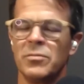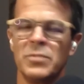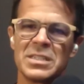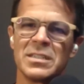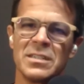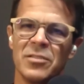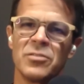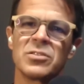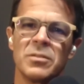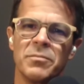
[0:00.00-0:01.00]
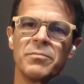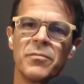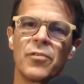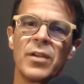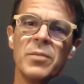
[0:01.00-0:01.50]
There's a
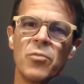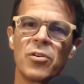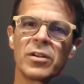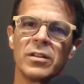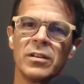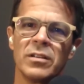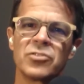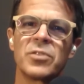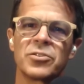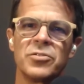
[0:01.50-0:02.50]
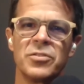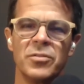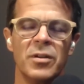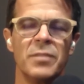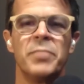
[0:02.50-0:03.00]
framework and a structure to it.